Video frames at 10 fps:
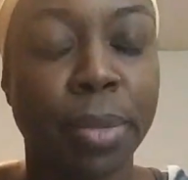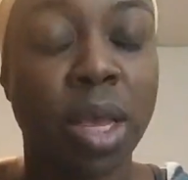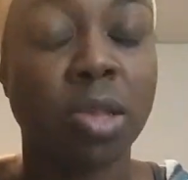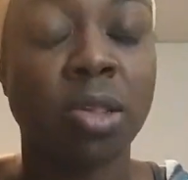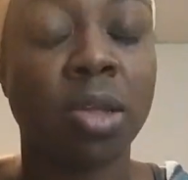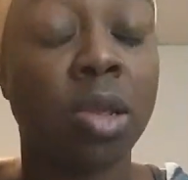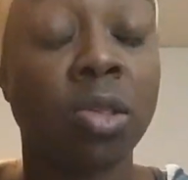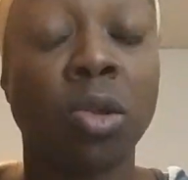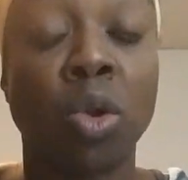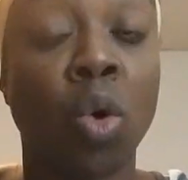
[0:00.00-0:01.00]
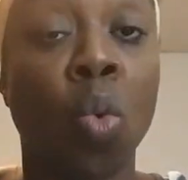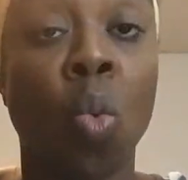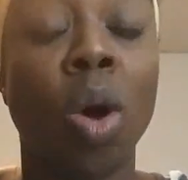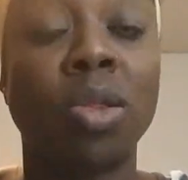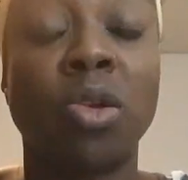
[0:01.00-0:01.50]
because it doesn't know
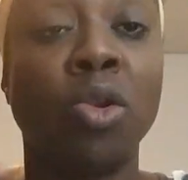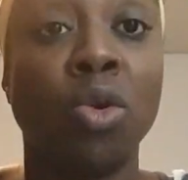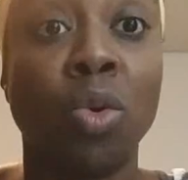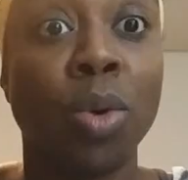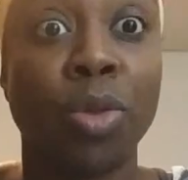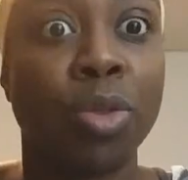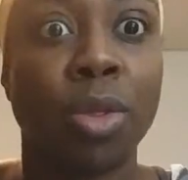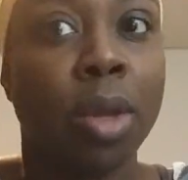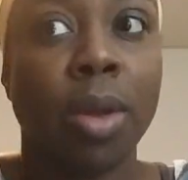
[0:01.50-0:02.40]
what to do with